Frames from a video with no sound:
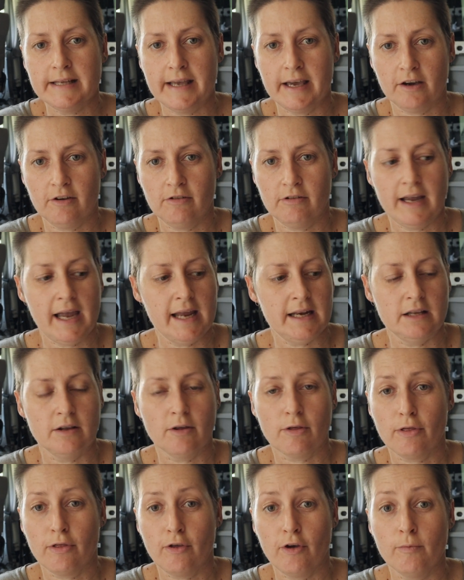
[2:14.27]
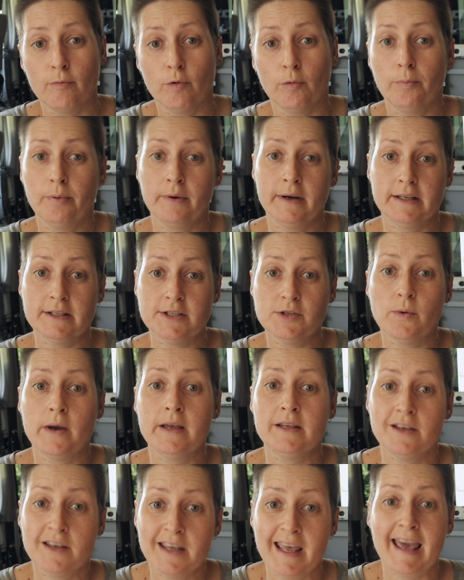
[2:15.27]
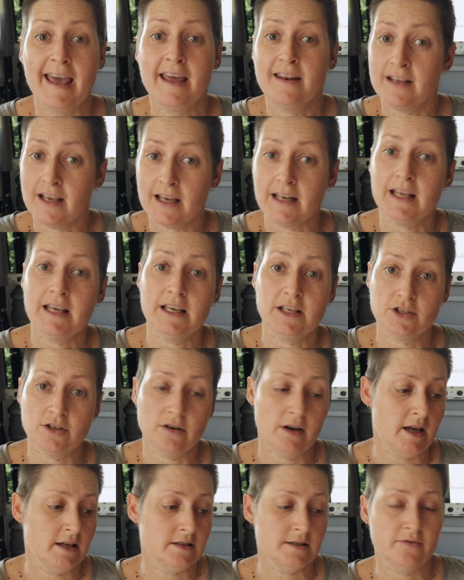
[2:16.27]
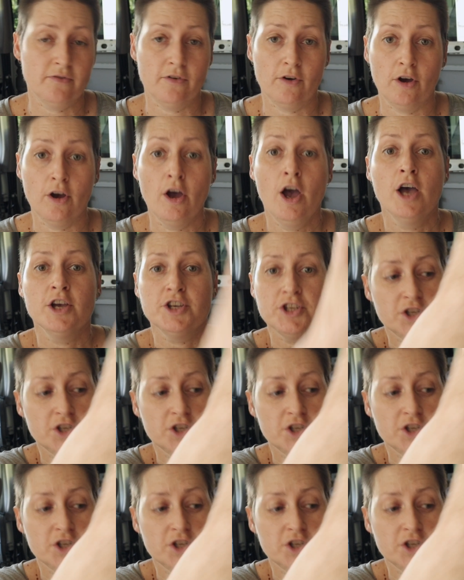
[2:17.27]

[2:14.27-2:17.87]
now creating a thermal bridge where you can get heat transfer